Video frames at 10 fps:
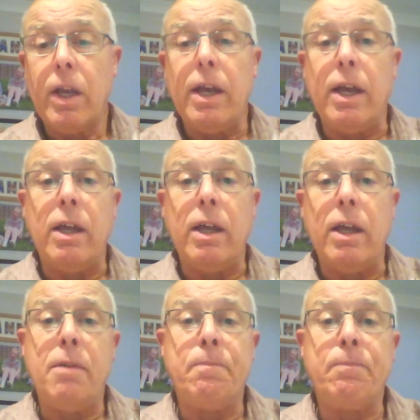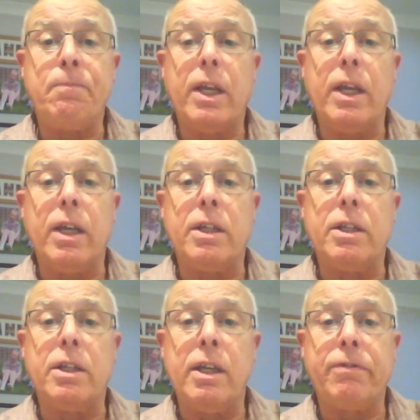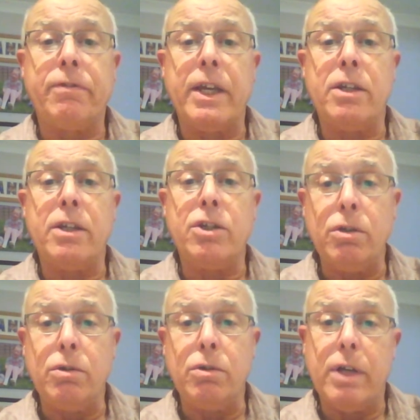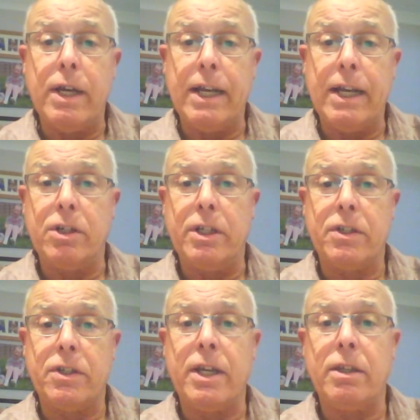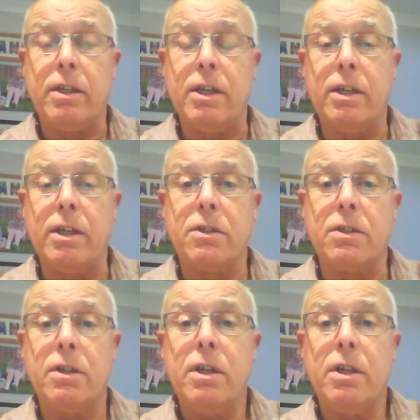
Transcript: And if they do actually say things,